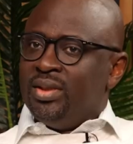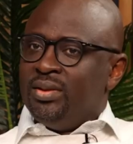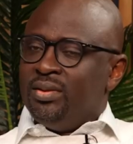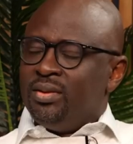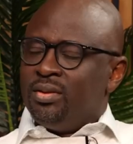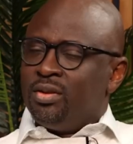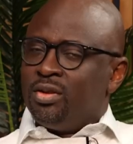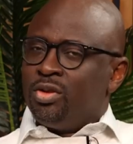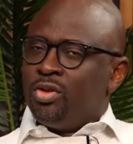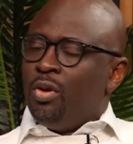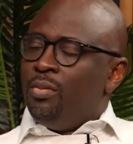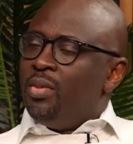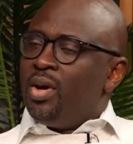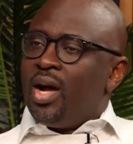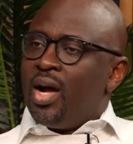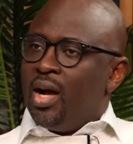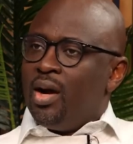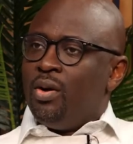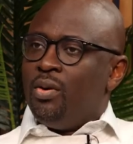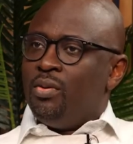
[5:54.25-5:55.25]

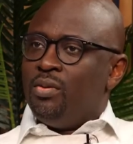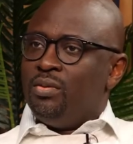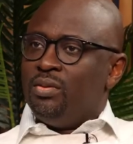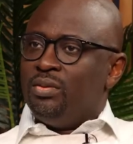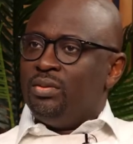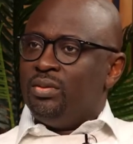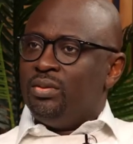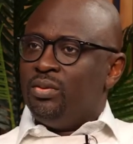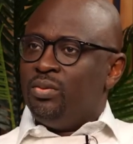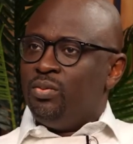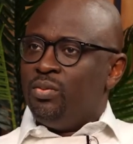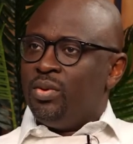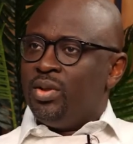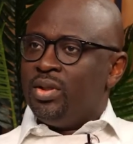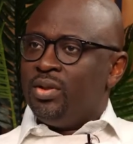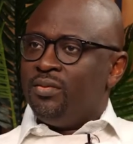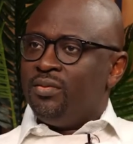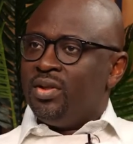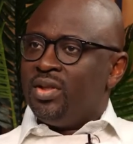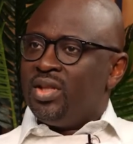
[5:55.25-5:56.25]
Somehow, one
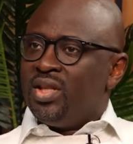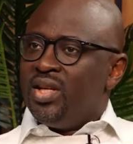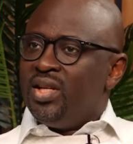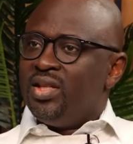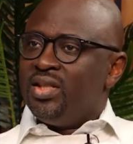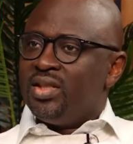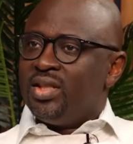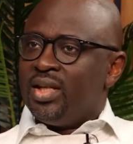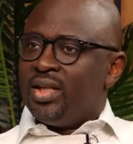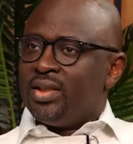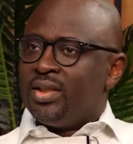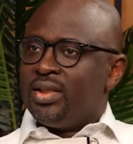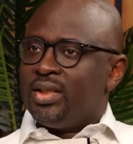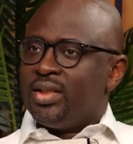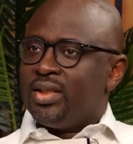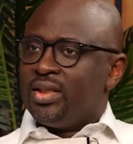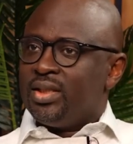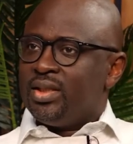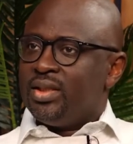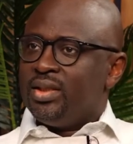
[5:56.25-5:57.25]
of the things
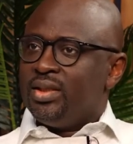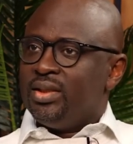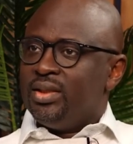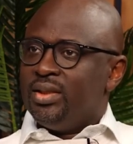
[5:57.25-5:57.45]
that